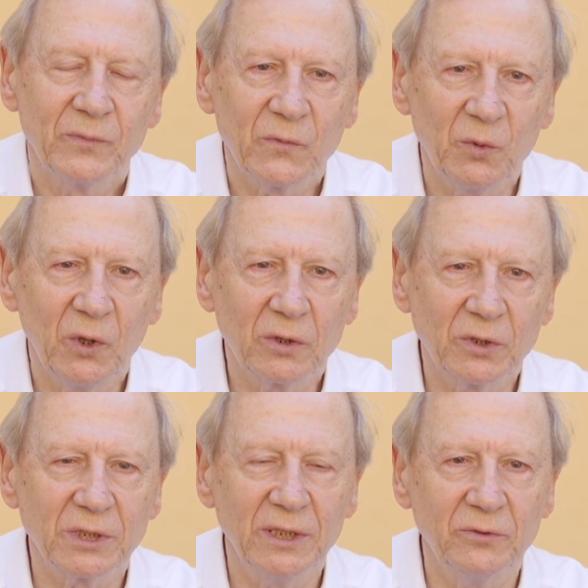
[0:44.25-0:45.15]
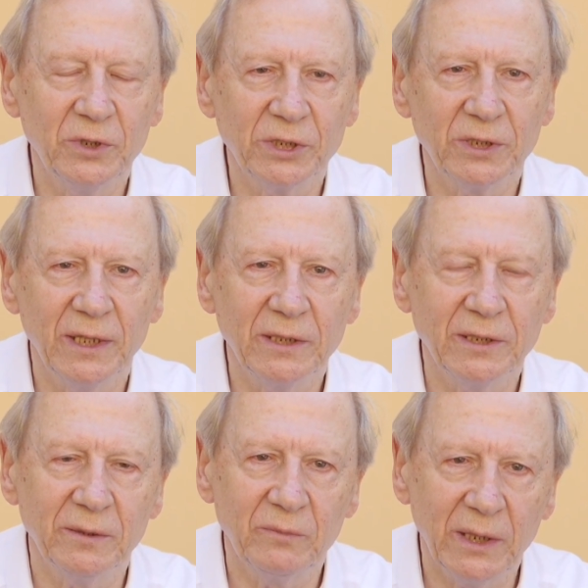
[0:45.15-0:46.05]
Democracy
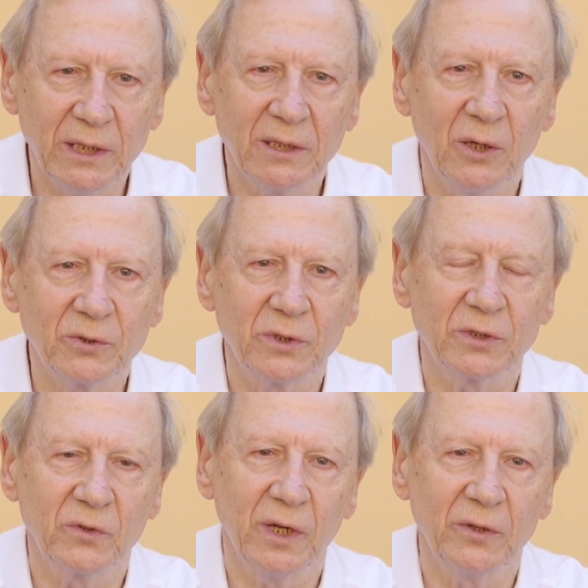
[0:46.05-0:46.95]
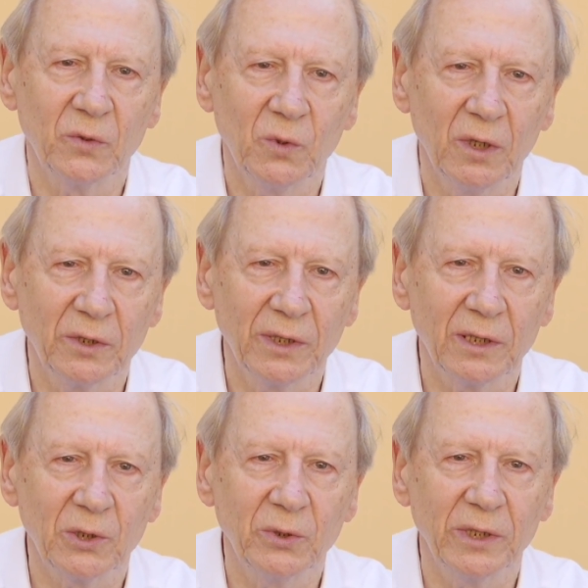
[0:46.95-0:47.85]
originated in many cultures around the world,
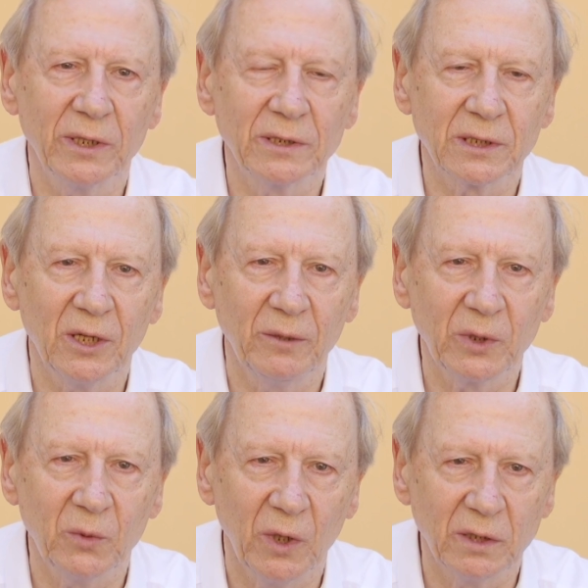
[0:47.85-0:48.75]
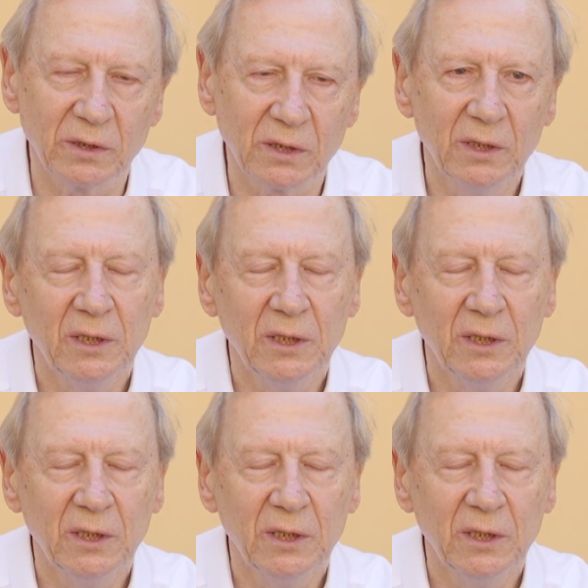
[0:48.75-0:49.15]
including Islamic ones.